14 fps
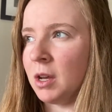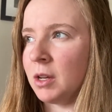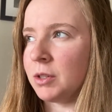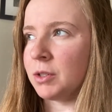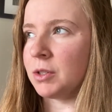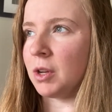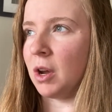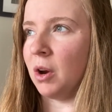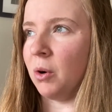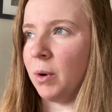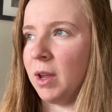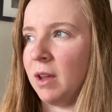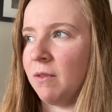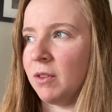So
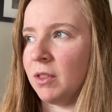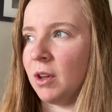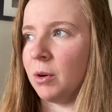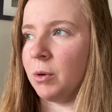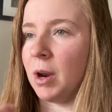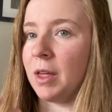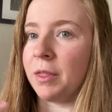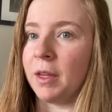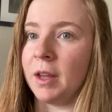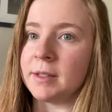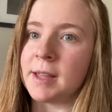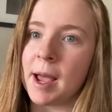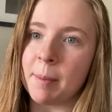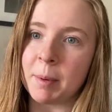even though nothing
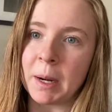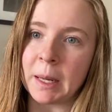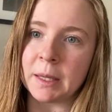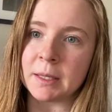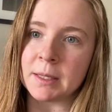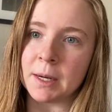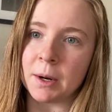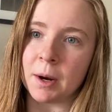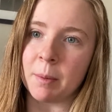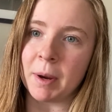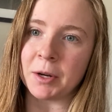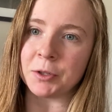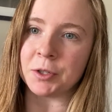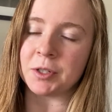is happening this year on
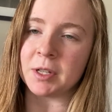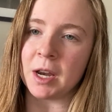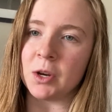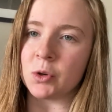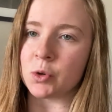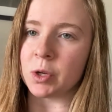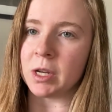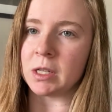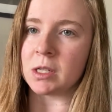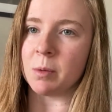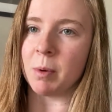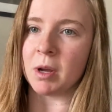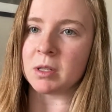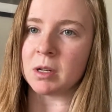Patriots Day, usually it's
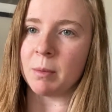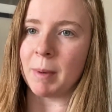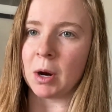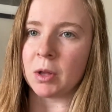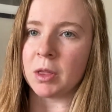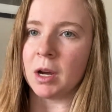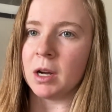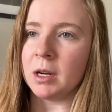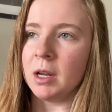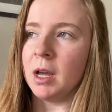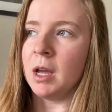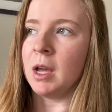the Boston Marathon,